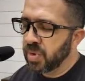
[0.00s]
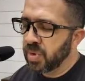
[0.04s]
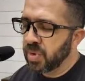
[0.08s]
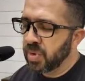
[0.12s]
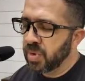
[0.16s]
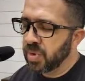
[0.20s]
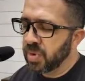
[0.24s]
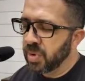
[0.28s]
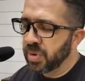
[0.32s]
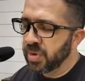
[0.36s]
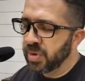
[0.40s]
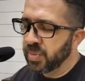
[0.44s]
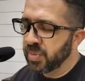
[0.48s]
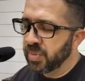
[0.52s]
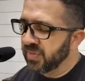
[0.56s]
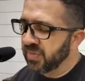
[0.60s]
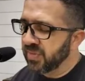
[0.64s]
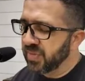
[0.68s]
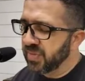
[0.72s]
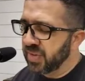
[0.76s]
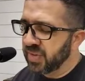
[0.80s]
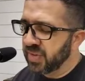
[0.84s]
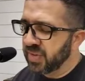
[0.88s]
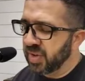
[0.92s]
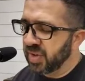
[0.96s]
Lord, we
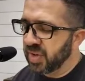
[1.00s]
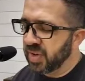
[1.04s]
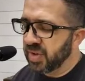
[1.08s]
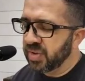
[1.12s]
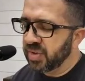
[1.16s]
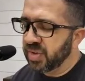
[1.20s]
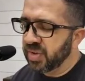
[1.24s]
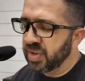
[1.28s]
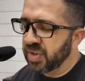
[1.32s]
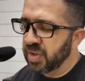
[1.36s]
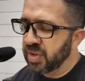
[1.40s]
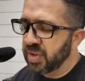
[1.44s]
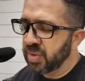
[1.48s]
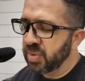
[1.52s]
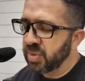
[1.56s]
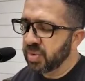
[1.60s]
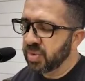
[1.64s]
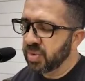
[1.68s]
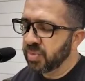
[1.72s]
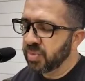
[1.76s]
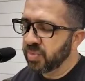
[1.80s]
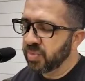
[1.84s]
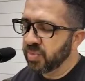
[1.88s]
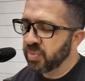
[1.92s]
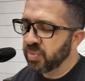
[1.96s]
lift this all to you.
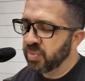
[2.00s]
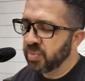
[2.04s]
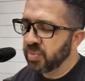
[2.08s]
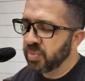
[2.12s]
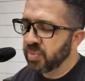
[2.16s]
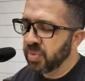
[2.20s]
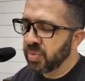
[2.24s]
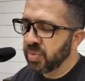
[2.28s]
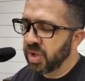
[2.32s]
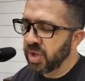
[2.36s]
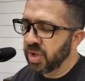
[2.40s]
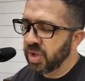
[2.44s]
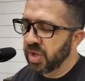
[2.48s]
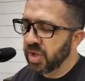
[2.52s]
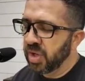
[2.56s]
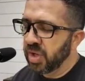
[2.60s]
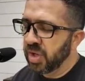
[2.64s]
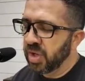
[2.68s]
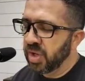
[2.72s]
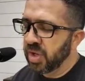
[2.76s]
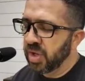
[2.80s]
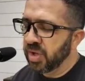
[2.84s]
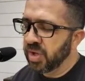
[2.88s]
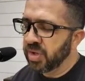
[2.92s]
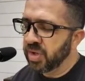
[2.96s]

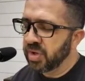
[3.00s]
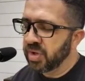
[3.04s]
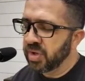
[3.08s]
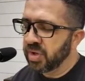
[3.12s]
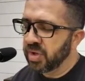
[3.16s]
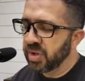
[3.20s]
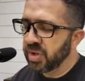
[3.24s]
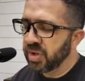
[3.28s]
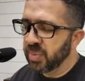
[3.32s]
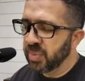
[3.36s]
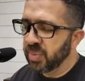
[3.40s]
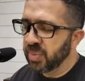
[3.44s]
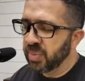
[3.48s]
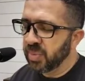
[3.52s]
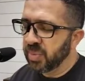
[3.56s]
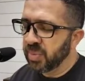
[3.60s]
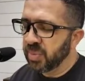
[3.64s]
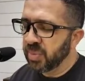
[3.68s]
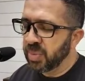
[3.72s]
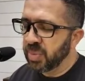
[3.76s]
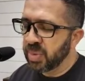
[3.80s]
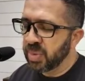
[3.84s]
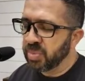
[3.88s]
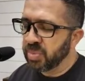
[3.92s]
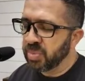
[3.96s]
In your name we
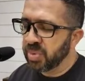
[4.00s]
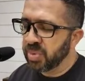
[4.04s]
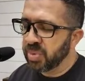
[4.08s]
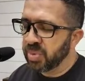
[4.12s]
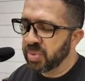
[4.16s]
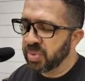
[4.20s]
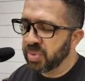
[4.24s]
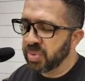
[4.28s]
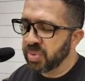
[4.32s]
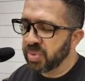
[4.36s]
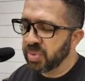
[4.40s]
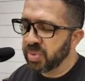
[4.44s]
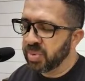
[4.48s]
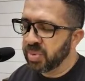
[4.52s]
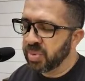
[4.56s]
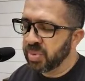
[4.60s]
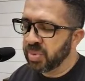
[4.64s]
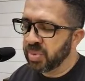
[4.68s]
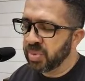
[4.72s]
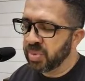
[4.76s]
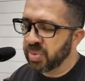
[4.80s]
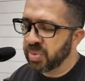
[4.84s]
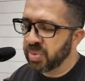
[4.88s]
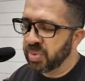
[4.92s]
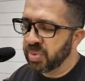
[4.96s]
pray.
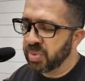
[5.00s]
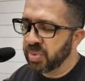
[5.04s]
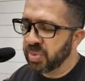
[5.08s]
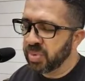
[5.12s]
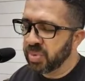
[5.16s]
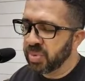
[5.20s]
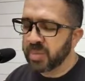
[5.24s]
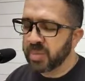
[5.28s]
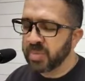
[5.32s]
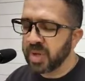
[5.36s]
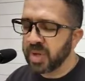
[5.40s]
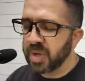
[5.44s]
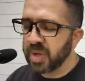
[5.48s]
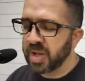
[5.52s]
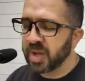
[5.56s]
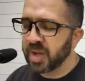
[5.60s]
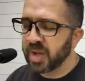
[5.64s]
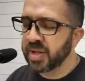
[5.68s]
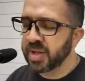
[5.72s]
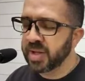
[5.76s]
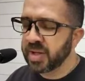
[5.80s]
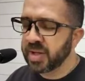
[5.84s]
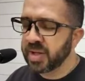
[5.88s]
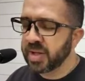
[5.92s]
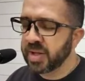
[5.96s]
Amen.
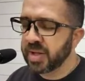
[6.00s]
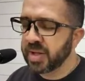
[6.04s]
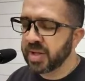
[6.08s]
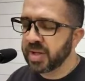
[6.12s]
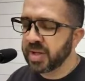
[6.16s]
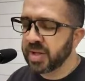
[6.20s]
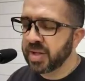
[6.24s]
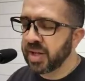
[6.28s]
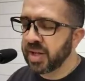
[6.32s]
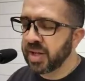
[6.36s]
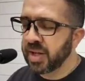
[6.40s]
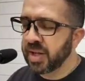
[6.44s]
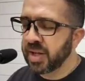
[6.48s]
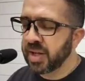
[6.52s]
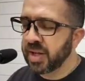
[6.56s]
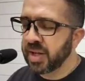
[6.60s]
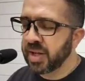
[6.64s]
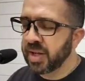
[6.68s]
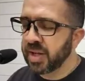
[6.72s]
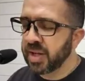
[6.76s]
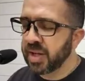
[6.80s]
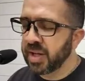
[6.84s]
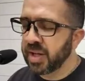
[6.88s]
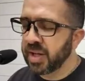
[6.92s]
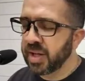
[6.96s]
And God
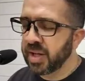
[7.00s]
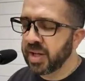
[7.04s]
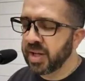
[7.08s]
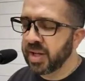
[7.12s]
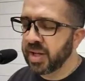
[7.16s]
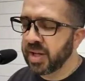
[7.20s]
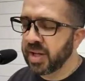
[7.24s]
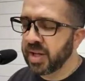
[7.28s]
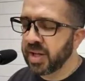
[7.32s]
bless.